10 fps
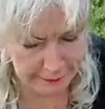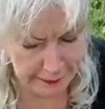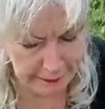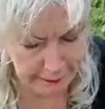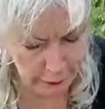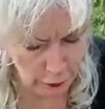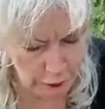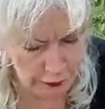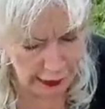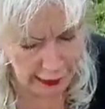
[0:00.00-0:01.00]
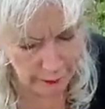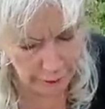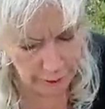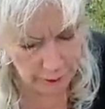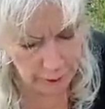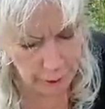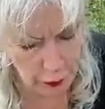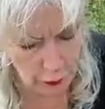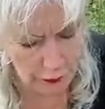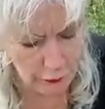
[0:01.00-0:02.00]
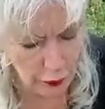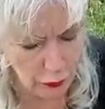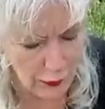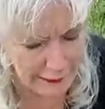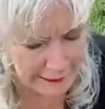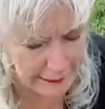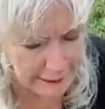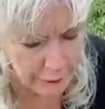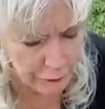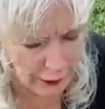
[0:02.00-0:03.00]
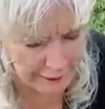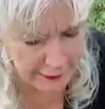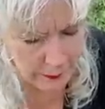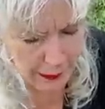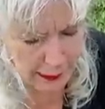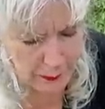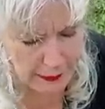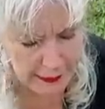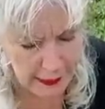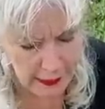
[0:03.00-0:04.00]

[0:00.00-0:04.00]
It's going to help them, you know, when you've got a restless, fretting baby,